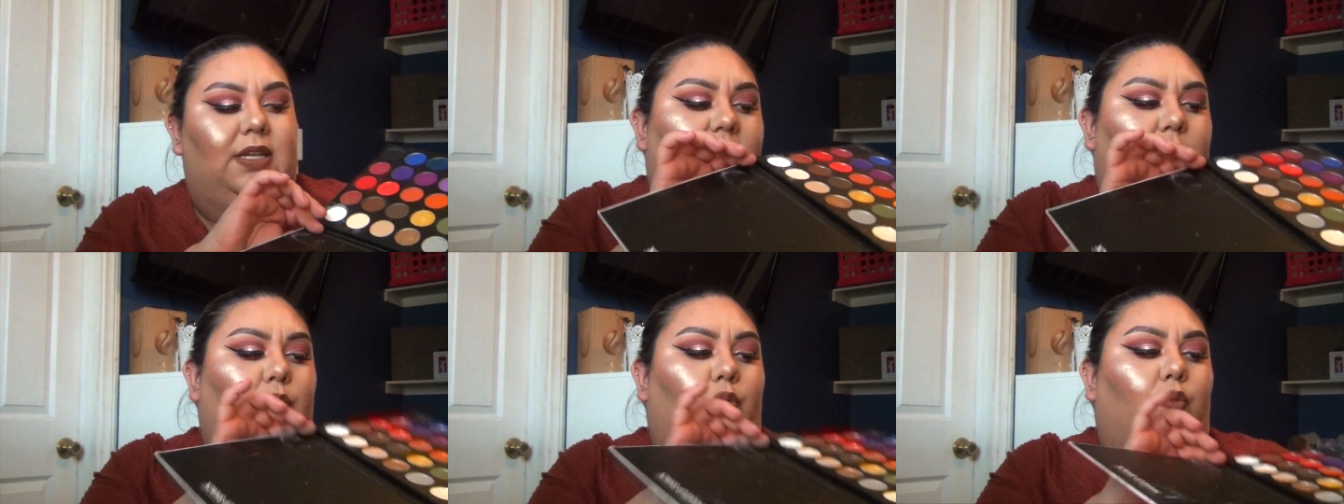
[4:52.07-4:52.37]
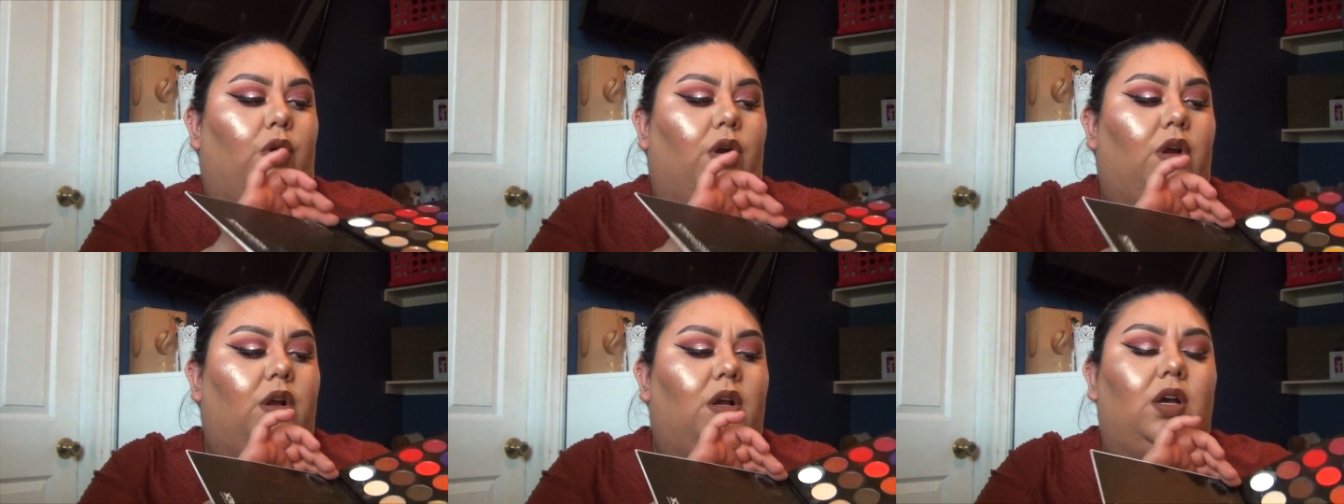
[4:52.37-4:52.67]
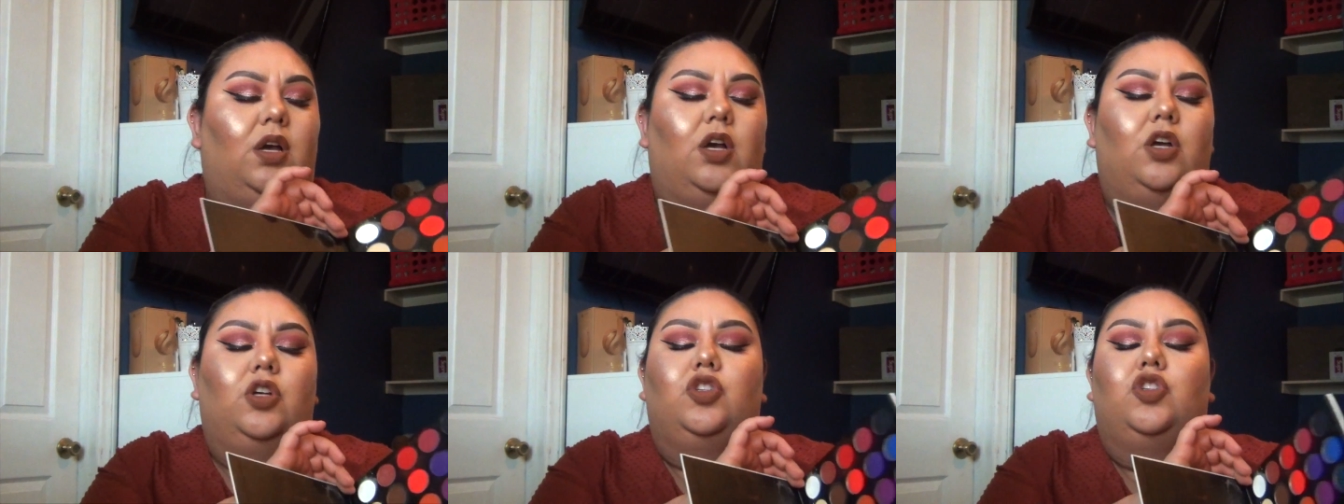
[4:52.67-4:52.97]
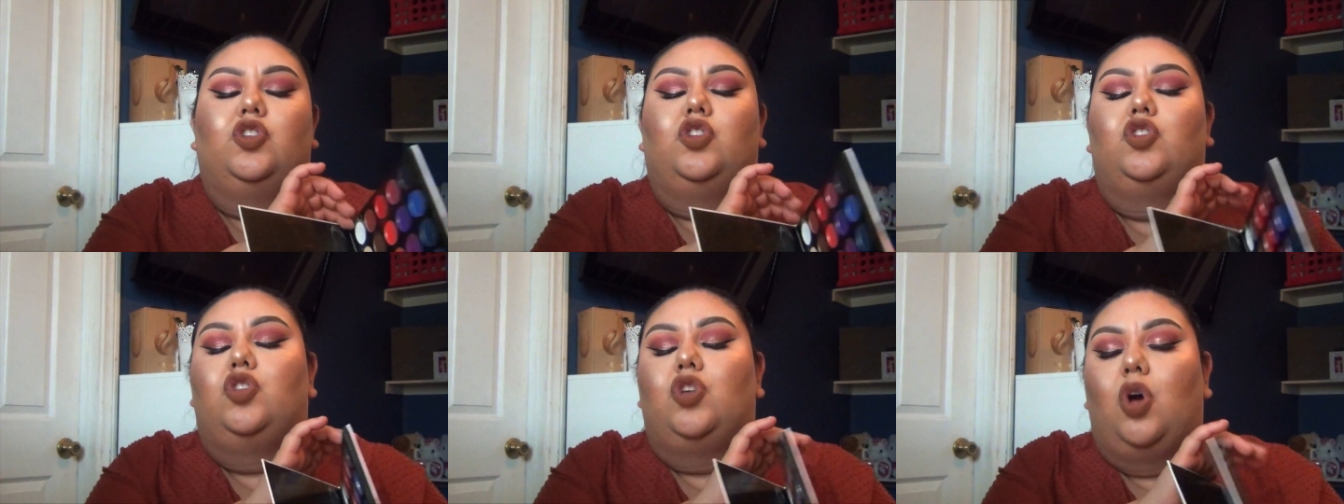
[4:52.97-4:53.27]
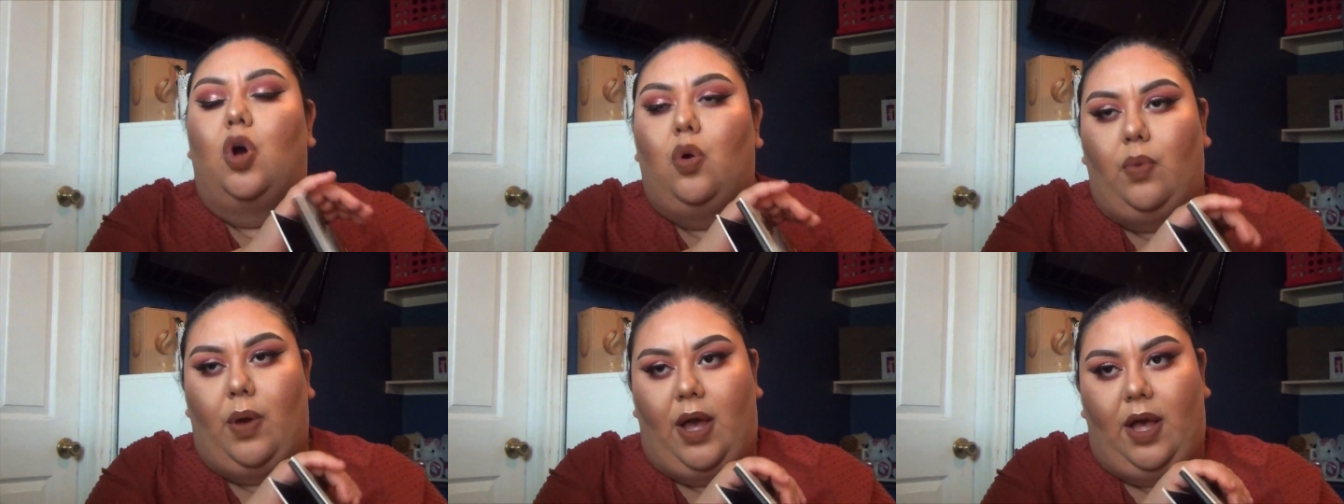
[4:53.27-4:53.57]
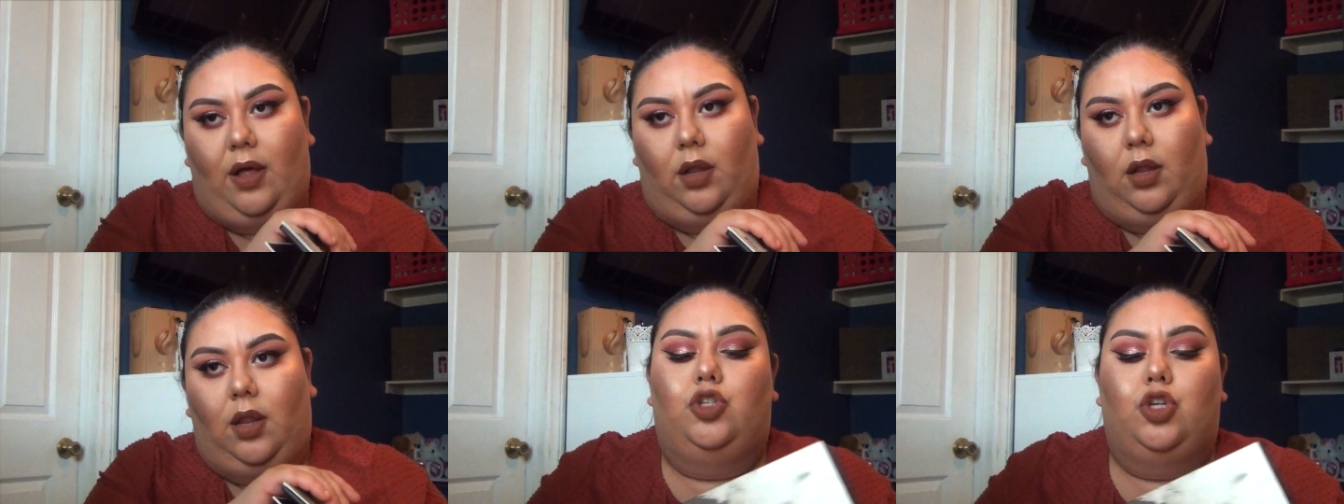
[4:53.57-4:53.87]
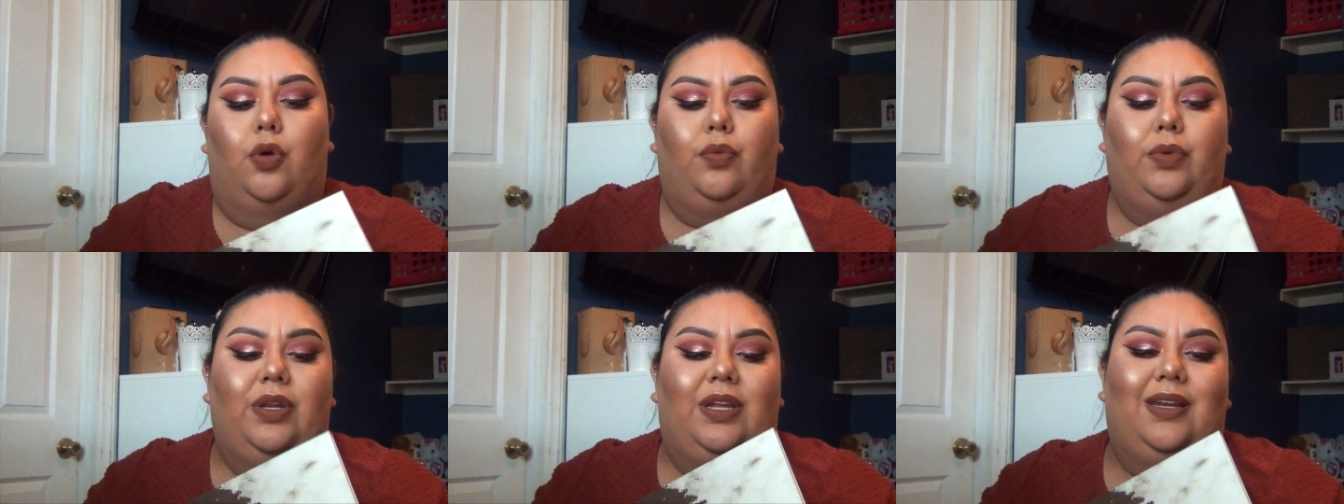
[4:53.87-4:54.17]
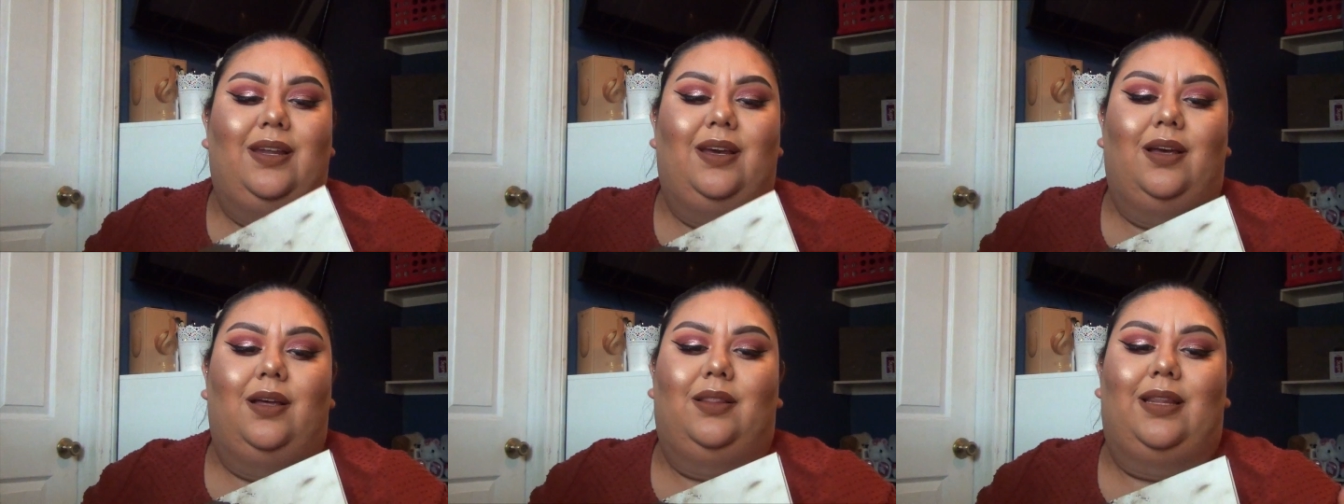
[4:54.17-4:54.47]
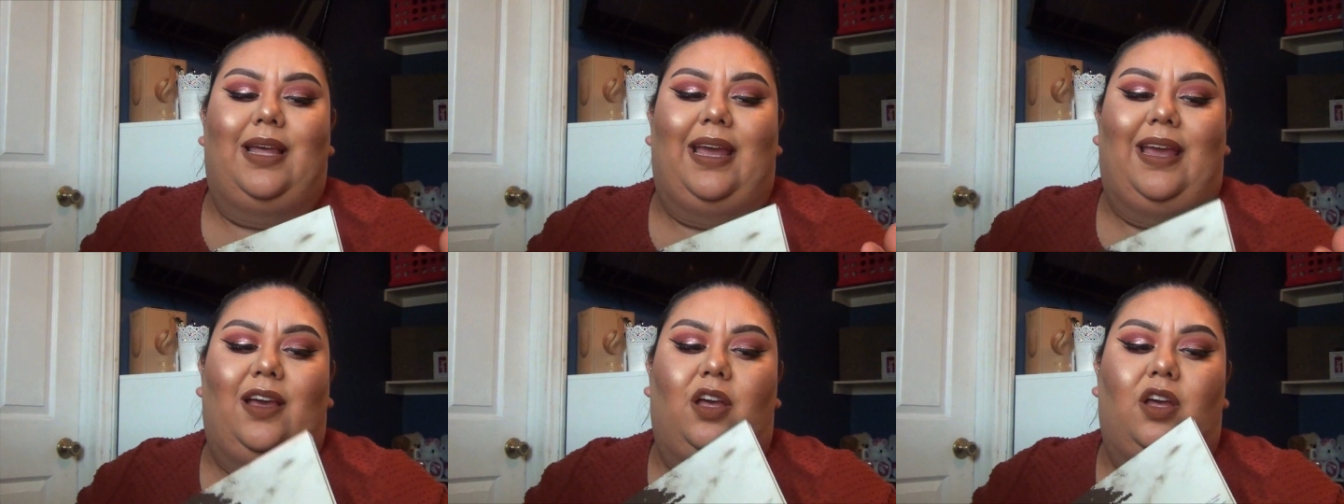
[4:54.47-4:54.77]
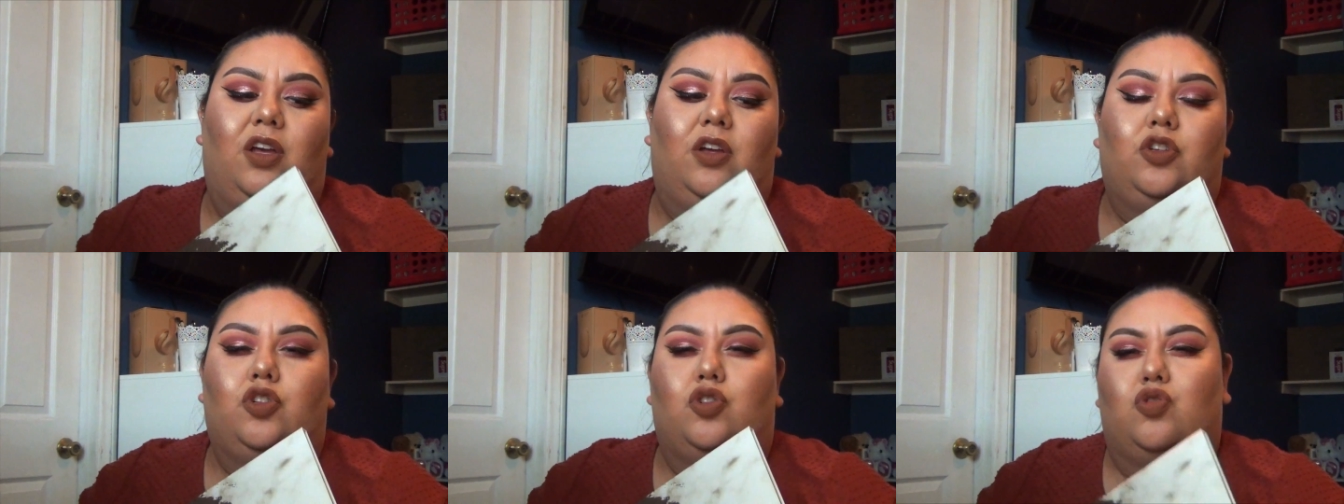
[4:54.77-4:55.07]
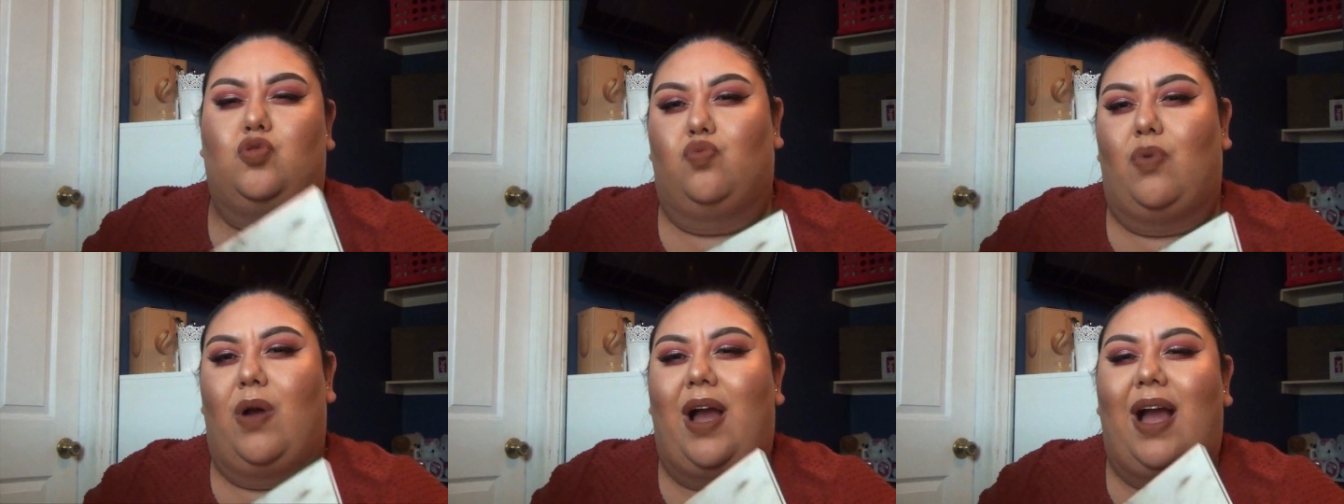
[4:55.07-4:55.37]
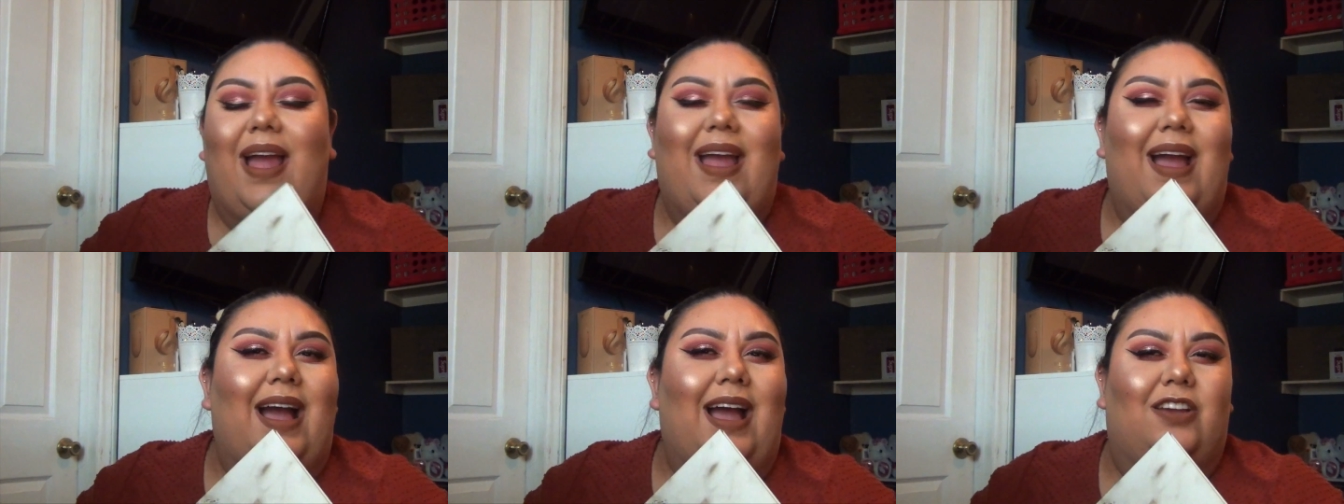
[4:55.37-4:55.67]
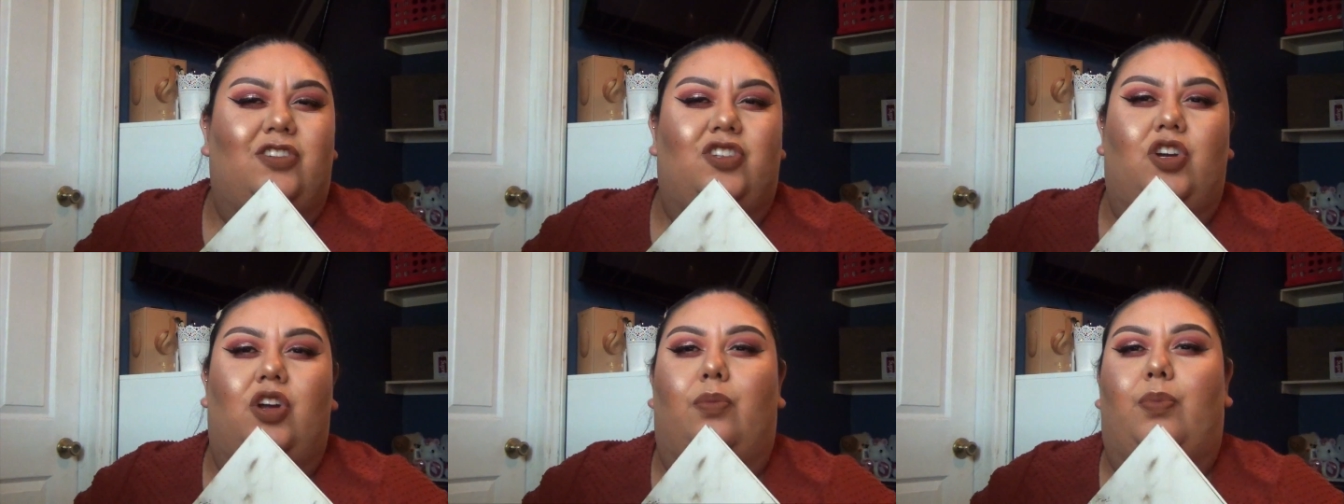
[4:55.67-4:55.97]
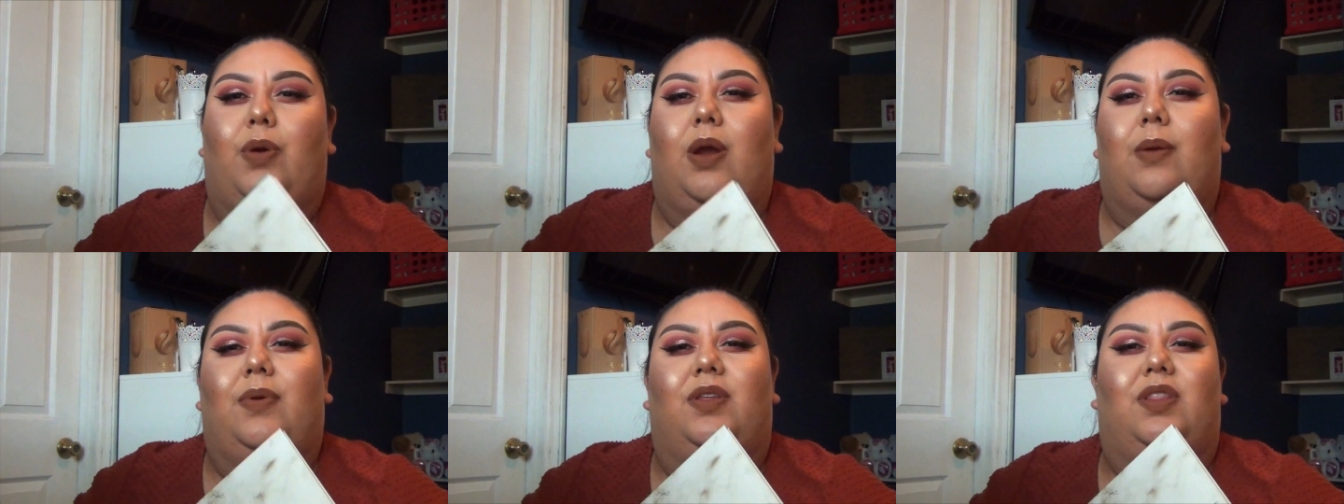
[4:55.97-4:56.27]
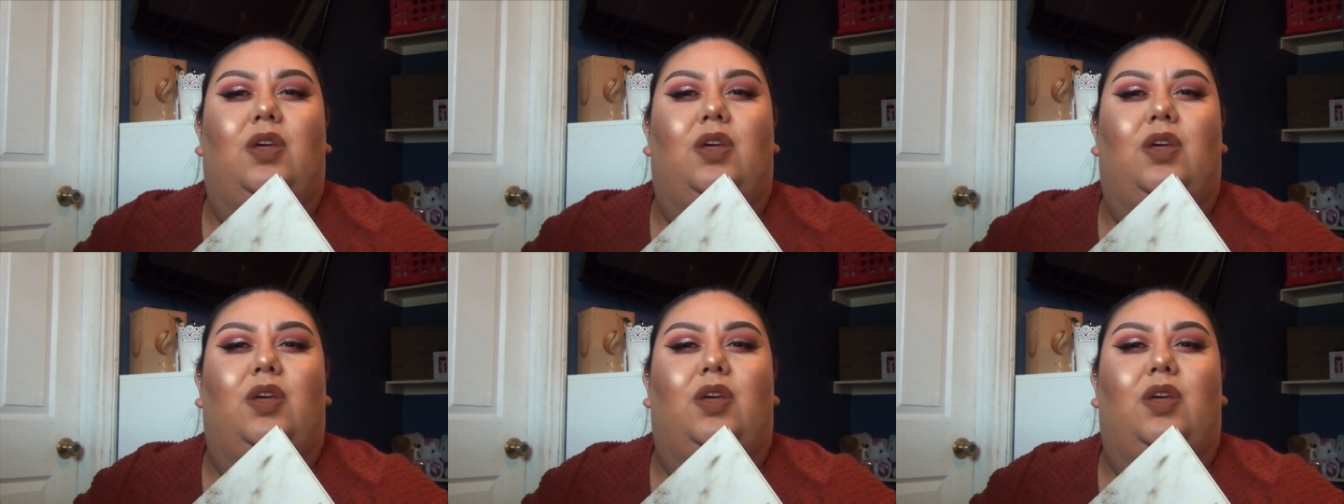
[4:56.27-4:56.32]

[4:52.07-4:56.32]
They work so well. Don't need a like dry eyeshadow primer.